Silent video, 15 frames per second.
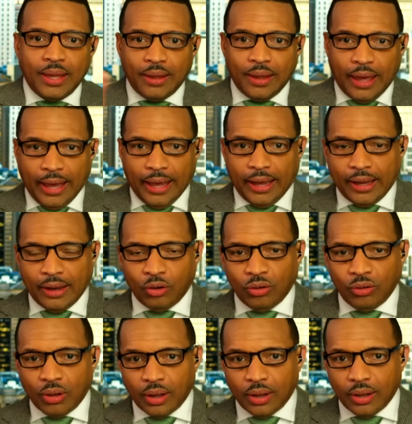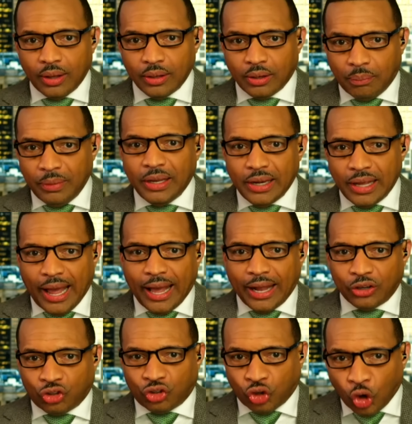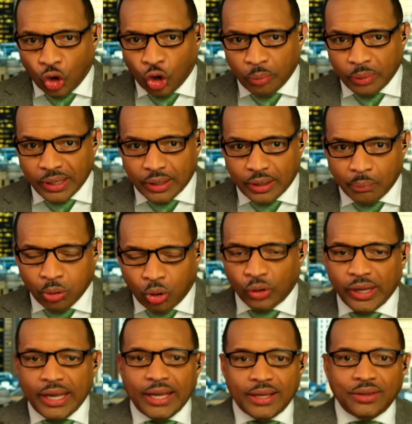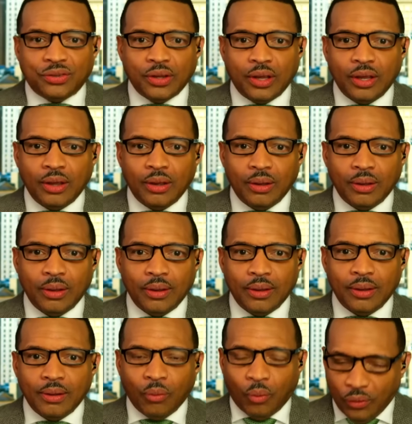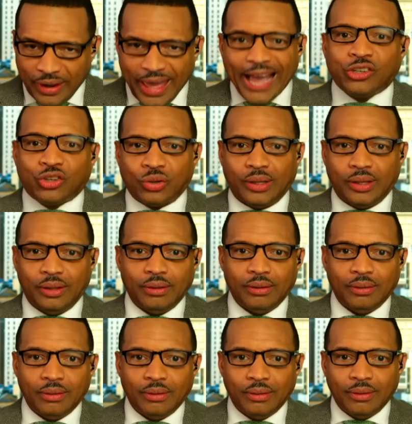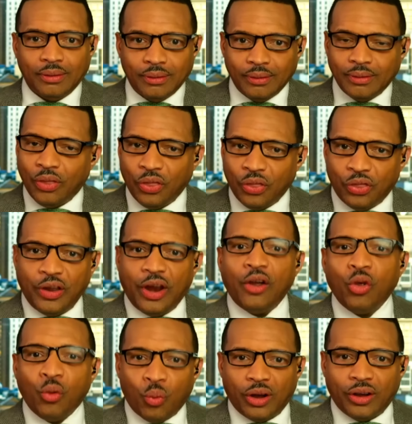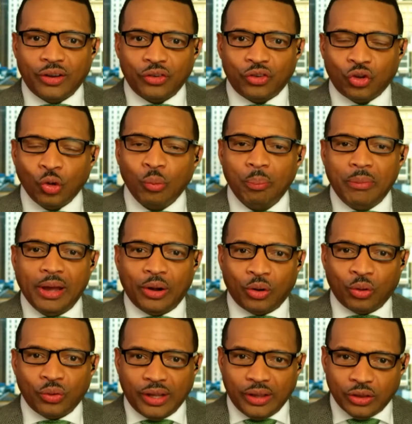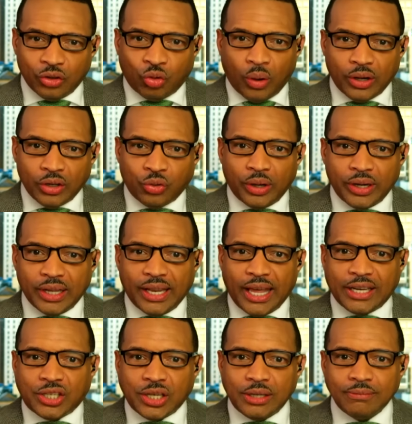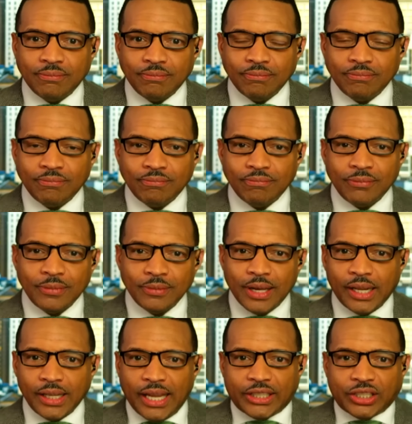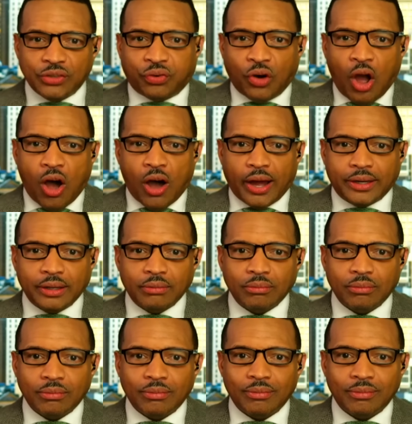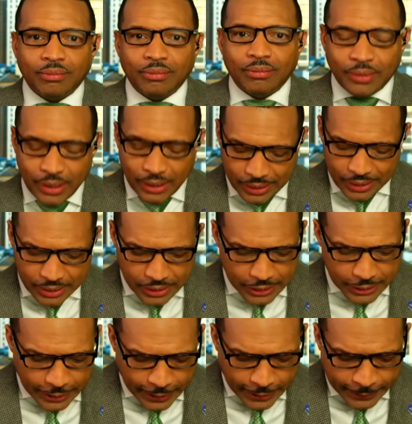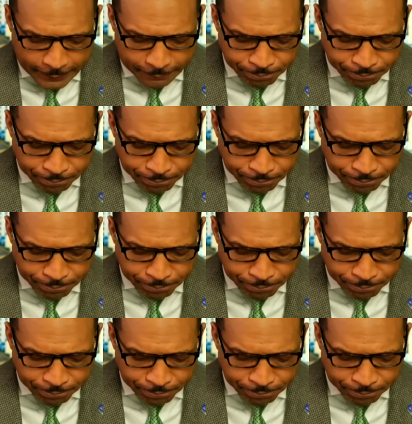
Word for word: and Dominion had Serbian employees, well, naturally, they're the ones who meddled in the 2020 election Election fraud. Um,